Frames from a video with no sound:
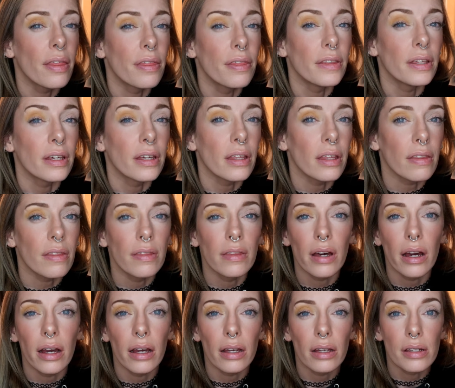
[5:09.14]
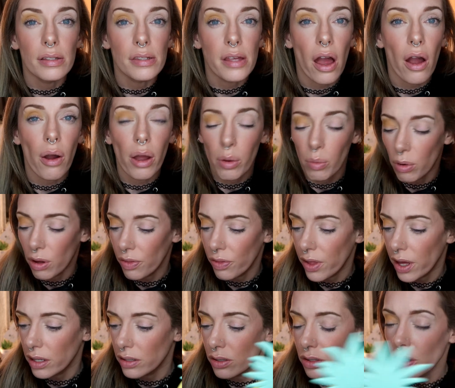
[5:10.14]
think that is how I want
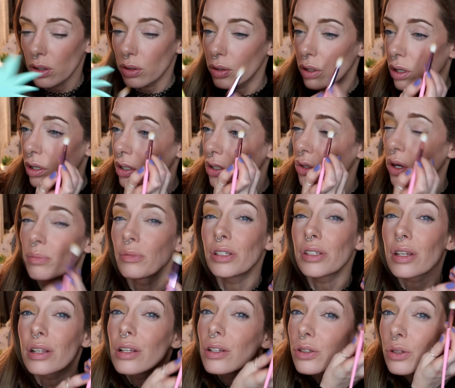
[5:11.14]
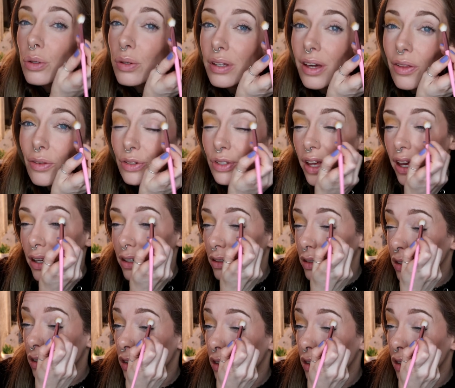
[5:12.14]
that to look. So I'm just gonna do the other side.